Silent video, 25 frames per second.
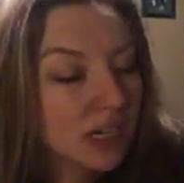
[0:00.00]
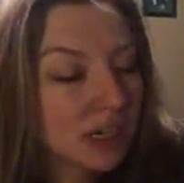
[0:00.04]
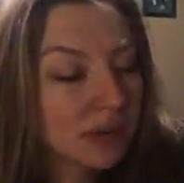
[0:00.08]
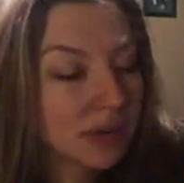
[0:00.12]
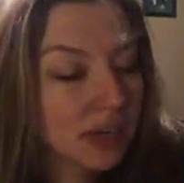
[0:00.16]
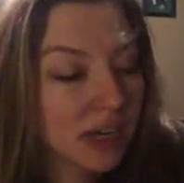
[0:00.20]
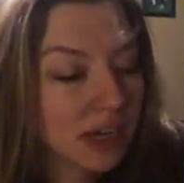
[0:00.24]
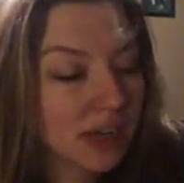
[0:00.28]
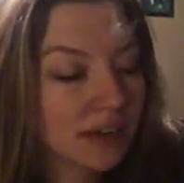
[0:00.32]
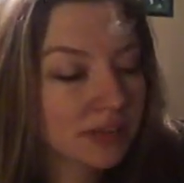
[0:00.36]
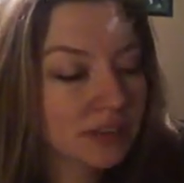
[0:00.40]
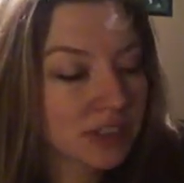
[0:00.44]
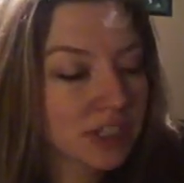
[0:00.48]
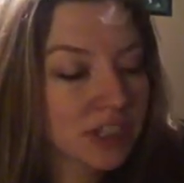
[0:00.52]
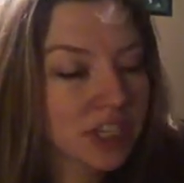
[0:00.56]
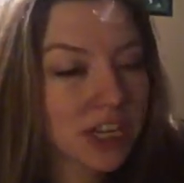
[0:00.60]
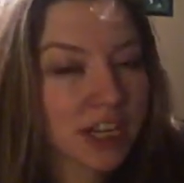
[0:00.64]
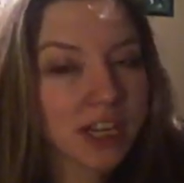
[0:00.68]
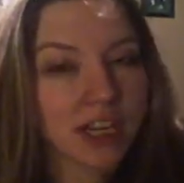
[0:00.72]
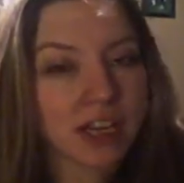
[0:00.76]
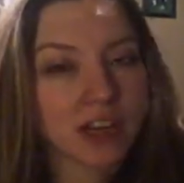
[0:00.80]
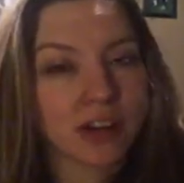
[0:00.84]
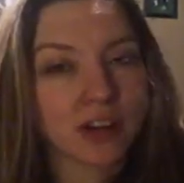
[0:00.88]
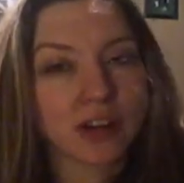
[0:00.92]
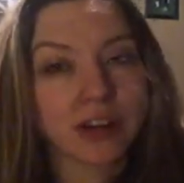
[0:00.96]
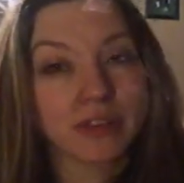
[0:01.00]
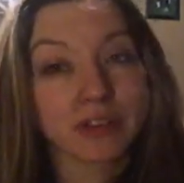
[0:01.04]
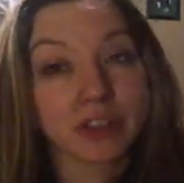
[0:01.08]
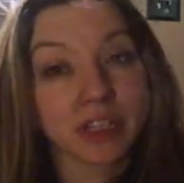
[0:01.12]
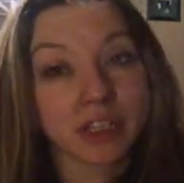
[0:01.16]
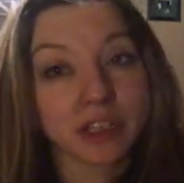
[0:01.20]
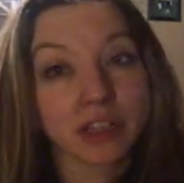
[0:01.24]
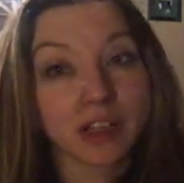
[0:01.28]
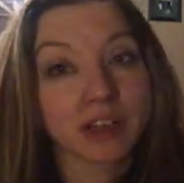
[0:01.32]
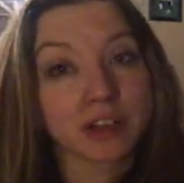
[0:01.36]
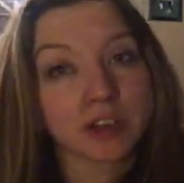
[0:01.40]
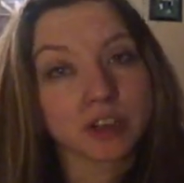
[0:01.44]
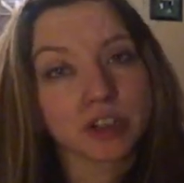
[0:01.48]
I'm gonna have to check it out. I
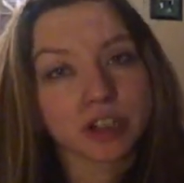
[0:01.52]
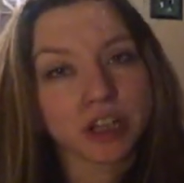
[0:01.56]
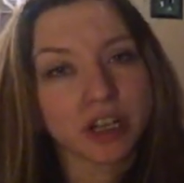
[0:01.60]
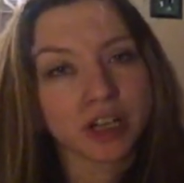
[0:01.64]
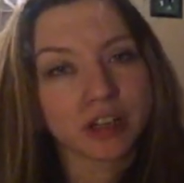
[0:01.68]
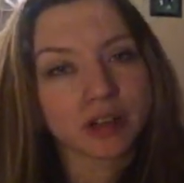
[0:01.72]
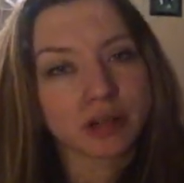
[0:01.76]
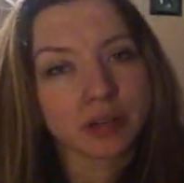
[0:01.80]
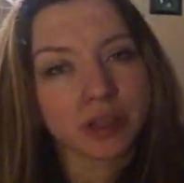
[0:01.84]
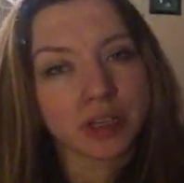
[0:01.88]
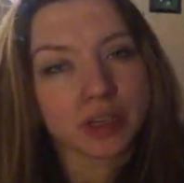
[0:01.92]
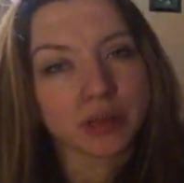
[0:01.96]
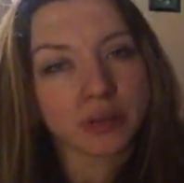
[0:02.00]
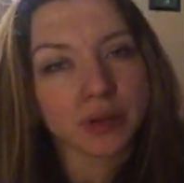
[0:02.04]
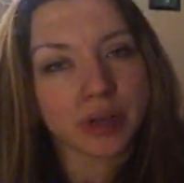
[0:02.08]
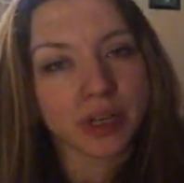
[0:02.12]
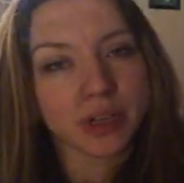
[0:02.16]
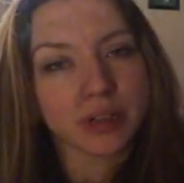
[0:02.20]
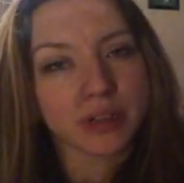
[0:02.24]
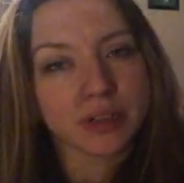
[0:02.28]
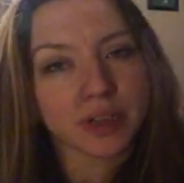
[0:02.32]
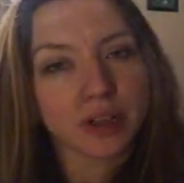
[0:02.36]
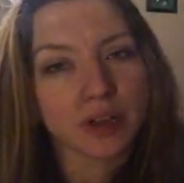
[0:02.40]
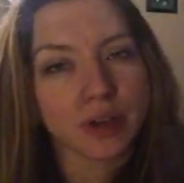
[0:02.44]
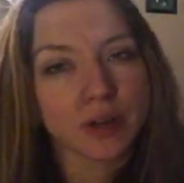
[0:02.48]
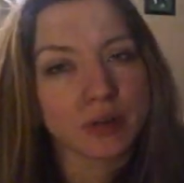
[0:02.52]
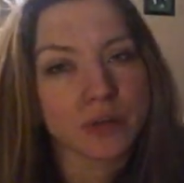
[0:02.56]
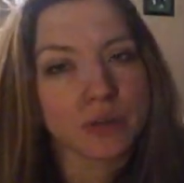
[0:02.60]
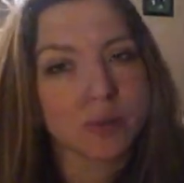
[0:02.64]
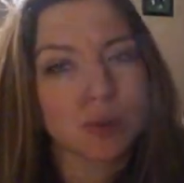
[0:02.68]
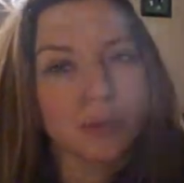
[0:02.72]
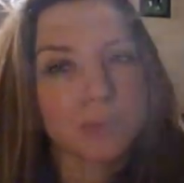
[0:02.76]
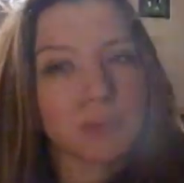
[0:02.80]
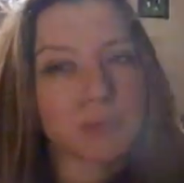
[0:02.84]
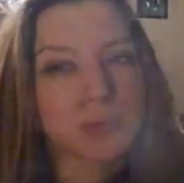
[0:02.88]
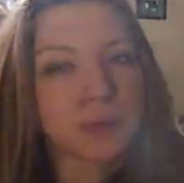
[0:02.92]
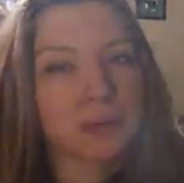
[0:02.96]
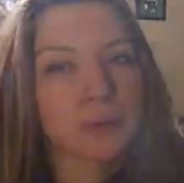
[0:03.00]
really like her channel anyway, so
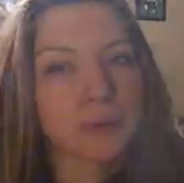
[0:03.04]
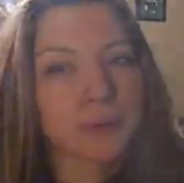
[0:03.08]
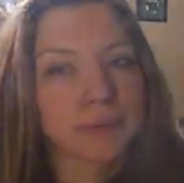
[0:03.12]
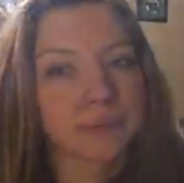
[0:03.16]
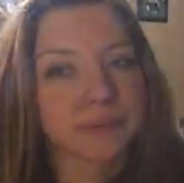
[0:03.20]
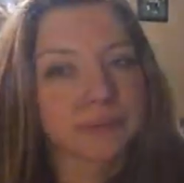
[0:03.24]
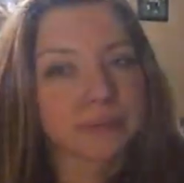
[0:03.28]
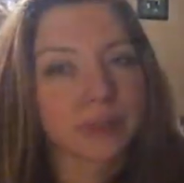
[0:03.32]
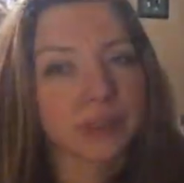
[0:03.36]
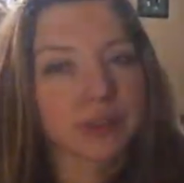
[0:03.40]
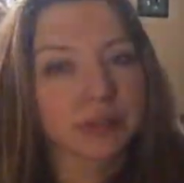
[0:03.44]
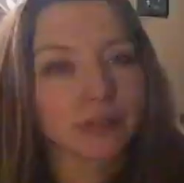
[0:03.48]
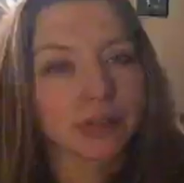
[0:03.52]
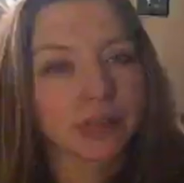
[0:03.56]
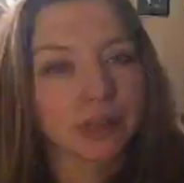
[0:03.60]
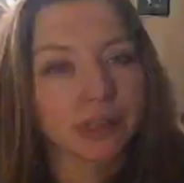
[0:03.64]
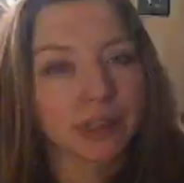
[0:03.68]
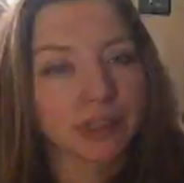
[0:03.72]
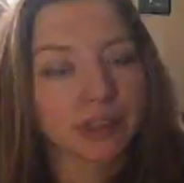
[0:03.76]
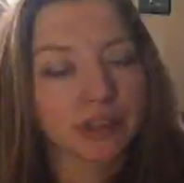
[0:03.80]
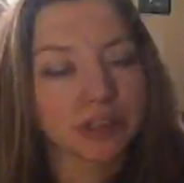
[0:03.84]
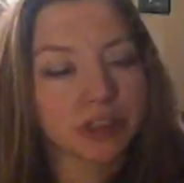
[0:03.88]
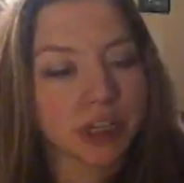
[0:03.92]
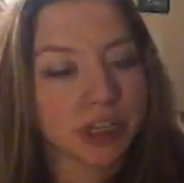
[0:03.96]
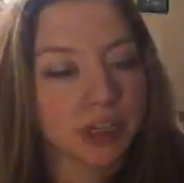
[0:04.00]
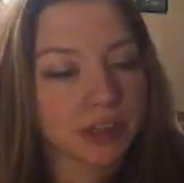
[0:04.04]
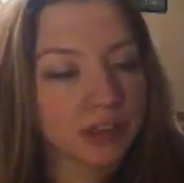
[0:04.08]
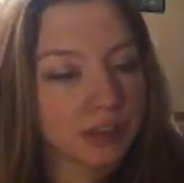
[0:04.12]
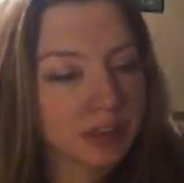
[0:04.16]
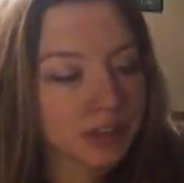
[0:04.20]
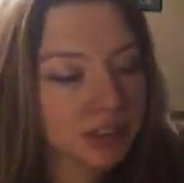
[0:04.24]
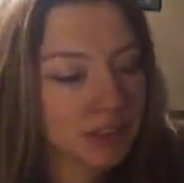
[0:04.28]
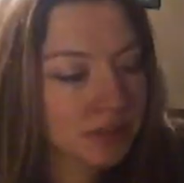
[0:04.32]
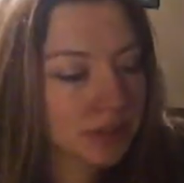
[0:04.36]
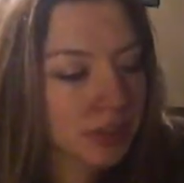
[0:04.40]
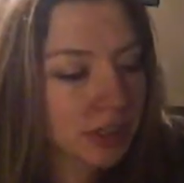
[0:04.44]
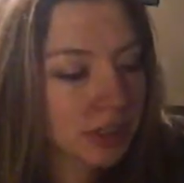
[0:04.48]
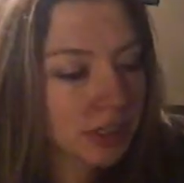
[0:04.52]
I really like her channel.
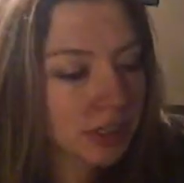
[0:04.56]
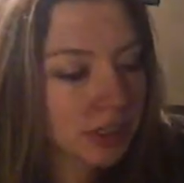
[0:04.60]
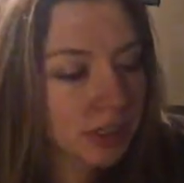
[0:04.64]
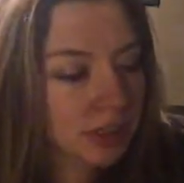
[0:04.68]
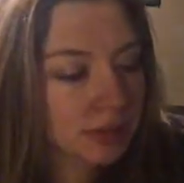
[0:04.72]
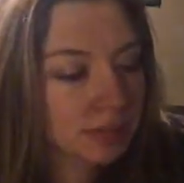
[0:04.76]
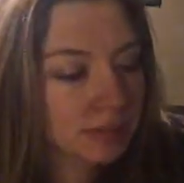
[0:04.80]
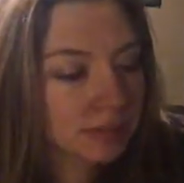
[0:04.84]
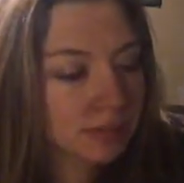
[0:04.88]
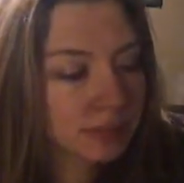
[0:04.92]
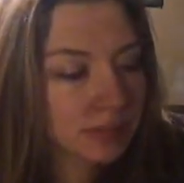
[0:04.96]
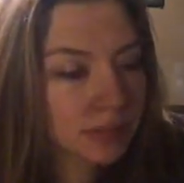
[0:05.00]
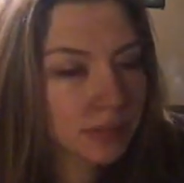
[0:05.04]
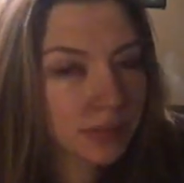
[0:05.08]
It's really good.